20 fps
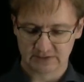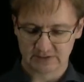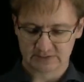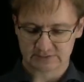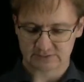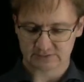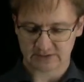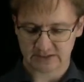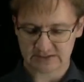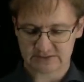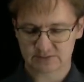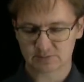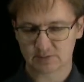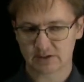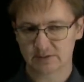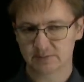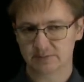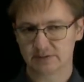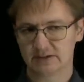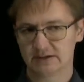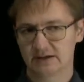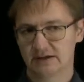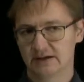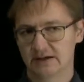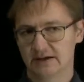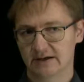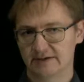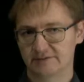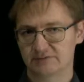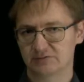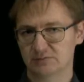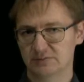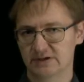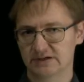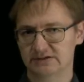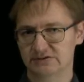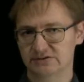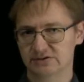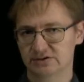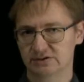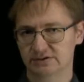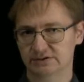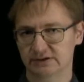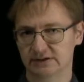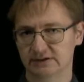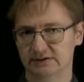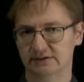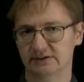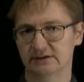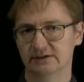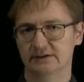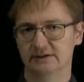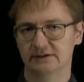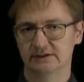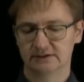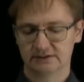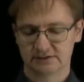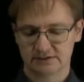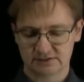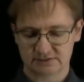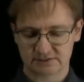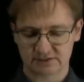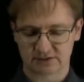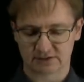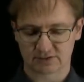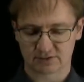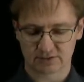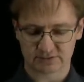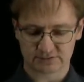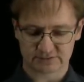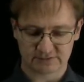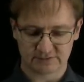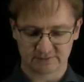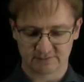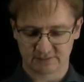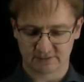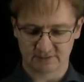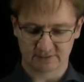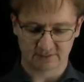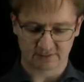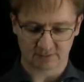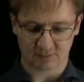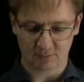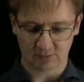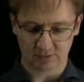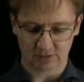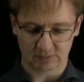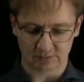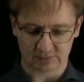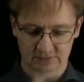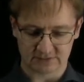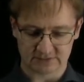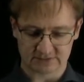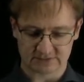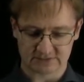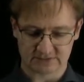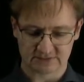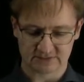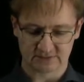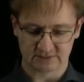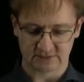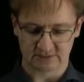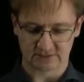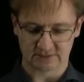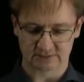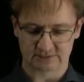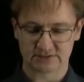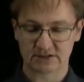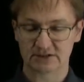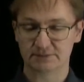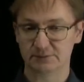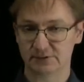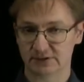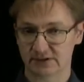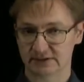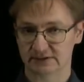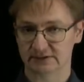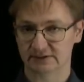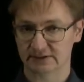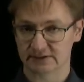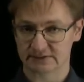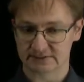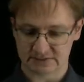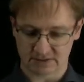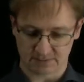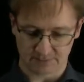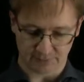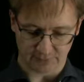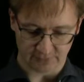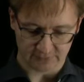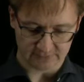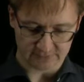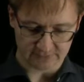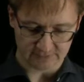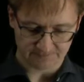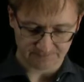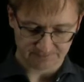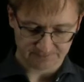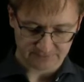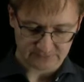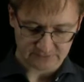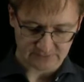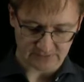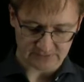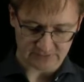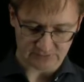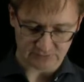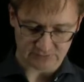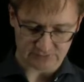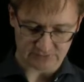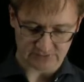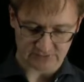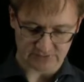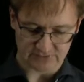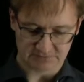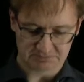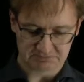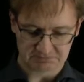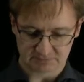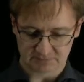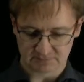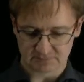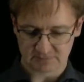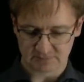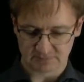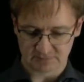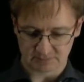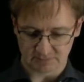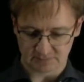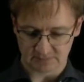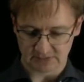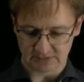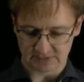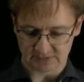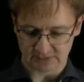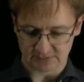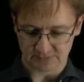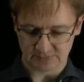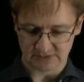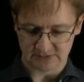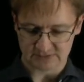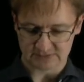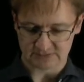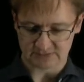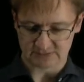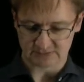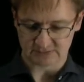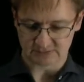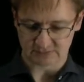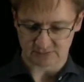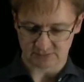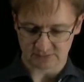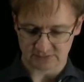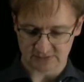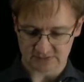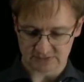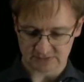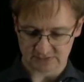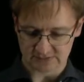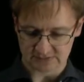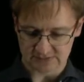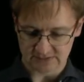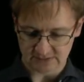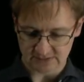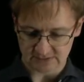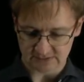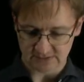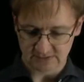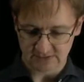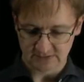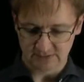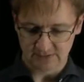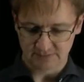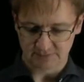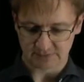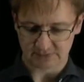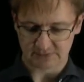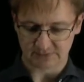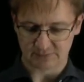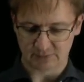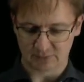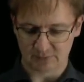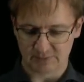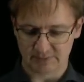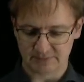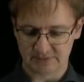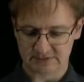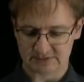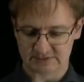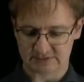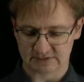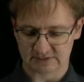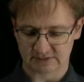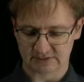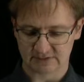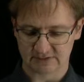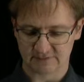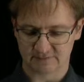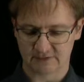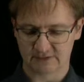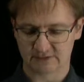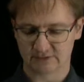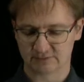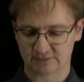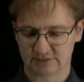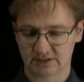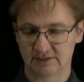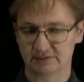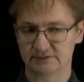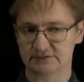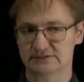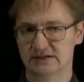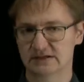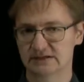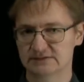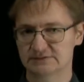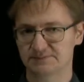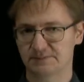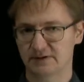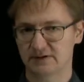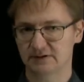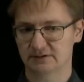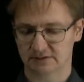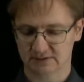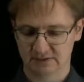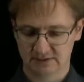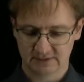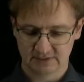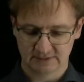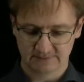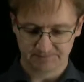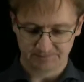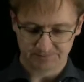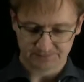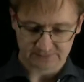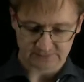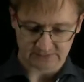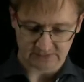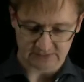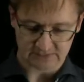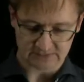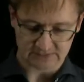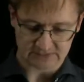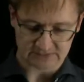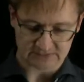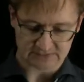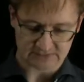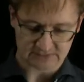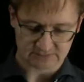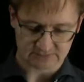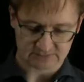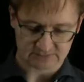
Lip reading: So that's why we have to make sure that this recursive callout is terminated at some point. And usually my termination condition is here, but the problem is that if I don't have this else part, then this